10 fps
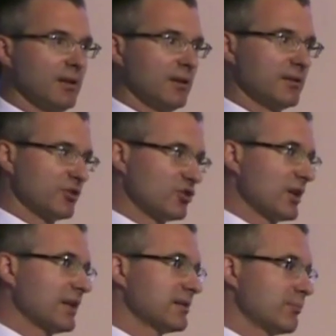
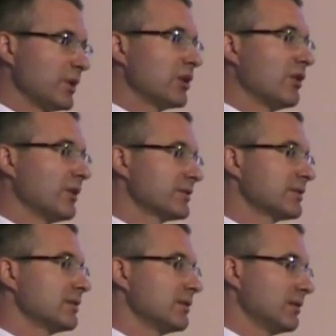suggests, because
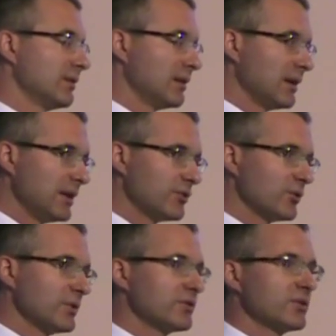
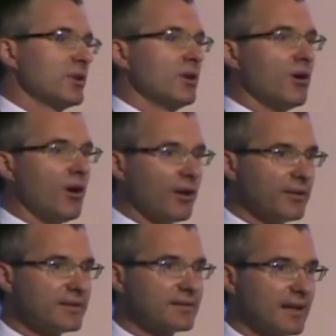interest on
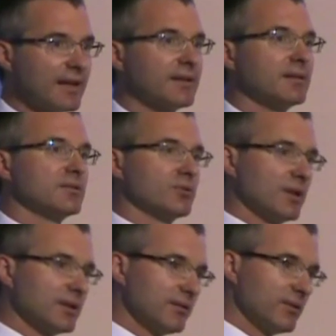this debt is
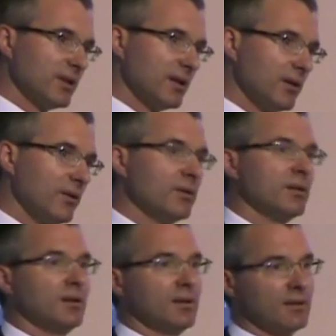relatively low,
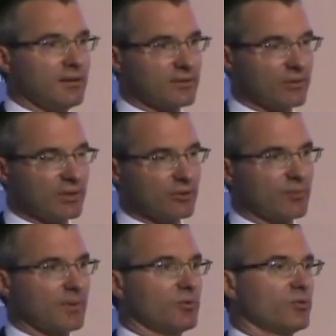so interest
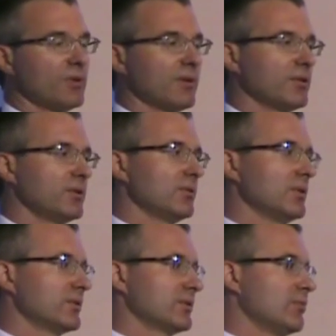payment to revenue
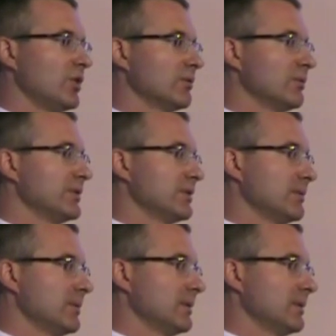looks more reasonable.